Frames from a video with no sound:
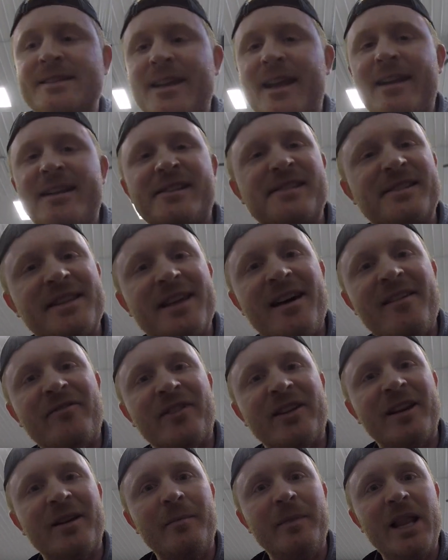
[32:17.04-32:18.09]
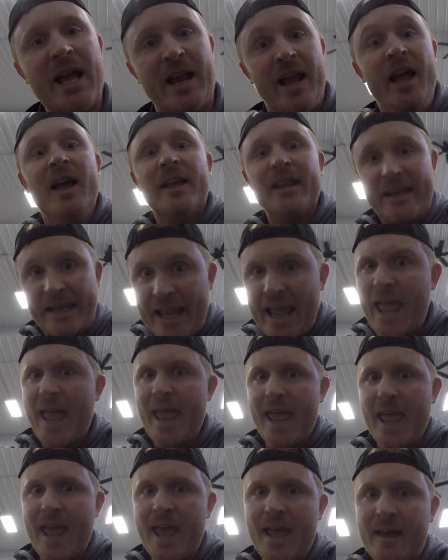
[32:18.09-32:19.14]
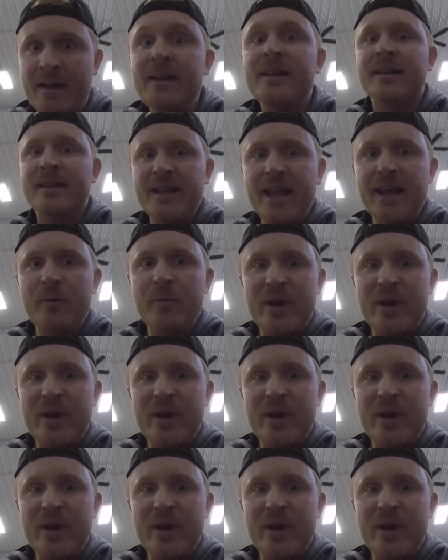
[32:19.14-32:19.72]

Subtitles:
share your stuff. And they're going to be like, yeah,